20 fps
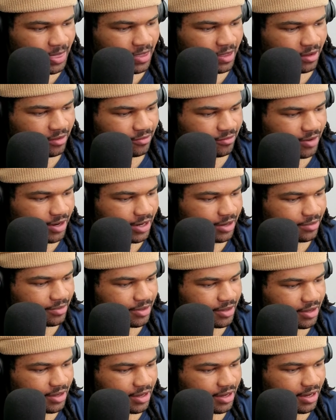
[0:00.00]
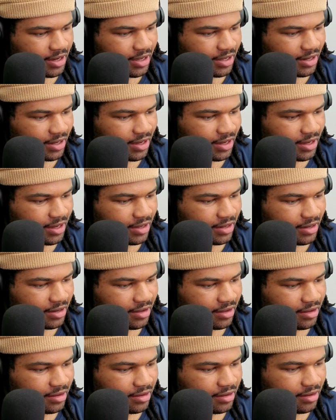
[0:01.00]
right? And then
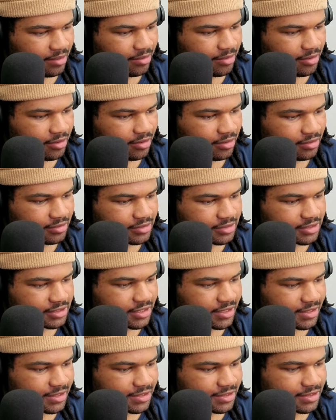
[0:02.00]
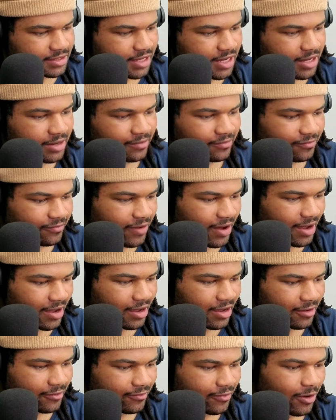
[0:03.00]
number 6 and
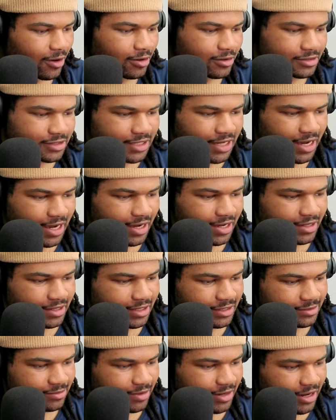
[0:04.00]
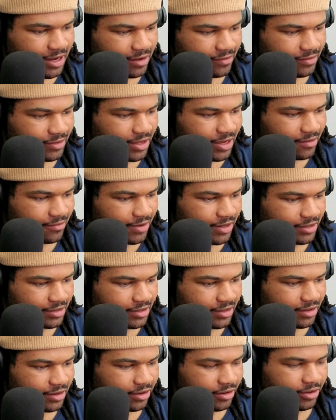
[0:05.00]
5 are tied. That's why I have that right
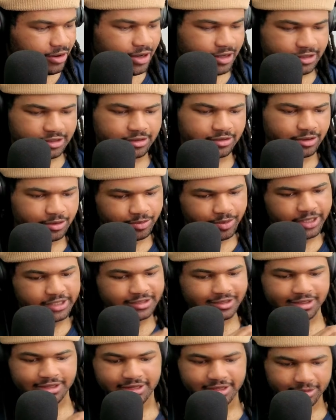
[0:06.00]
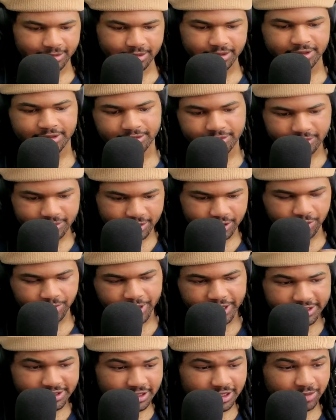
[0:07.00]
there. So they're
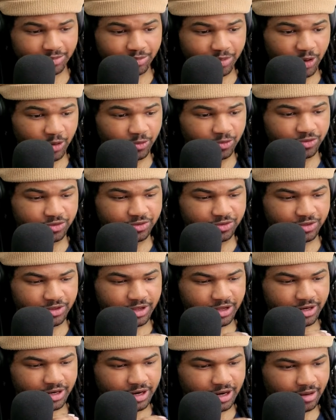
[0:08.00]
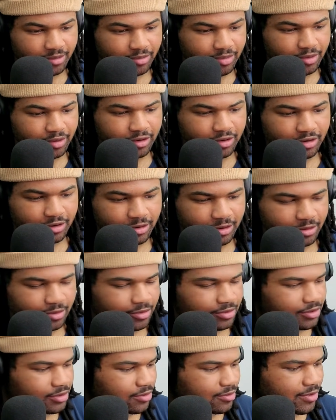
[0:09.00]
basically both number
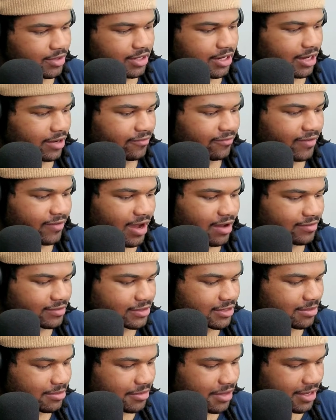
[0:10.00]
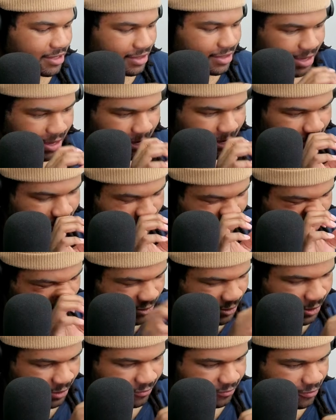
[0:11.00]
what, like 5 or something like that,
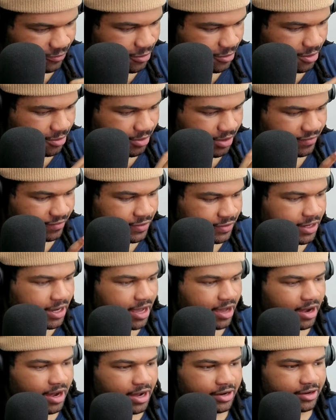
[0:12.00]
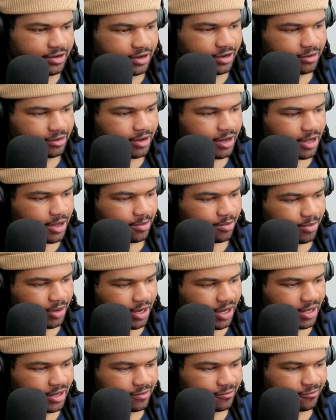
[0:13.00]
or like 4 or whatever. I don't know.
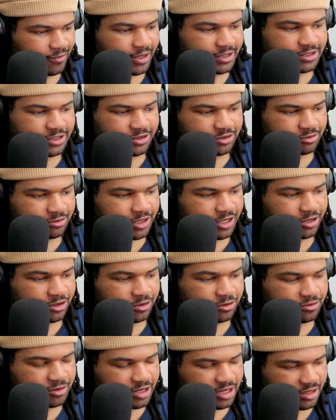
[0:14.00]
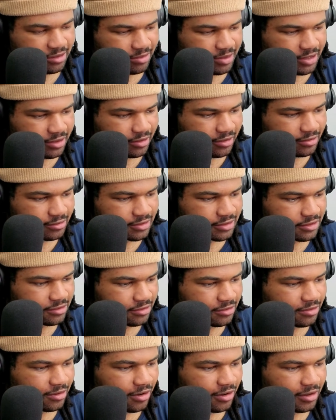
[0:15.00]
But "Rescue" and "You Need Me," those
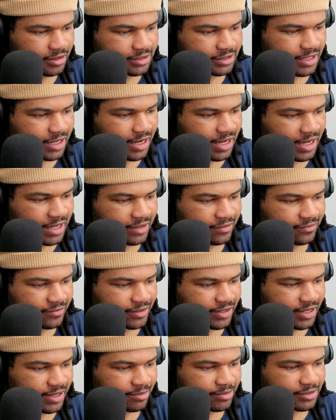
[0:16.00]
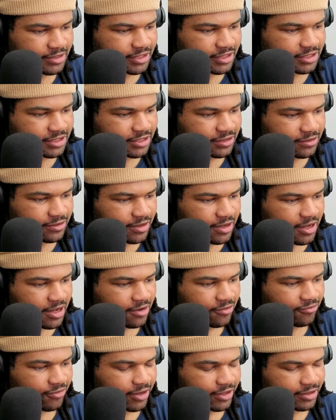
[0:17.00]
two are tied for that position
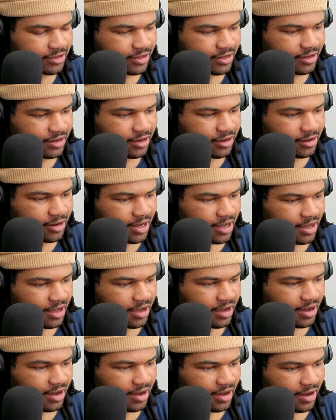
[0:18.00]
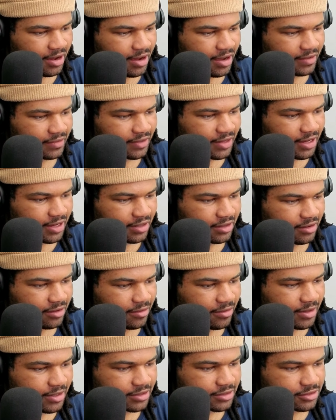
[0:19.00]
right there. And then
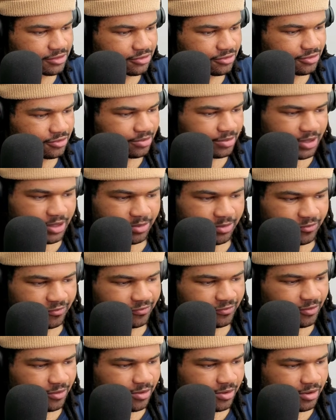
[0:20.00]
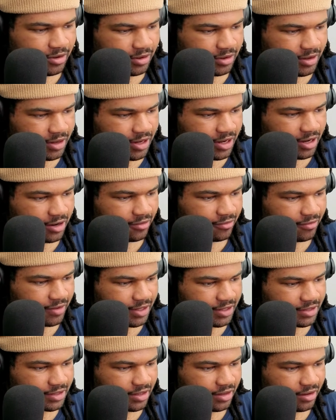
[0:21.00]
going to my number 4
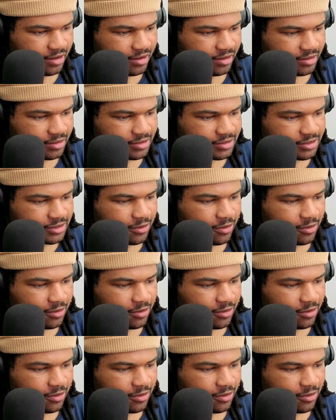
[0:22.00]
right there. "So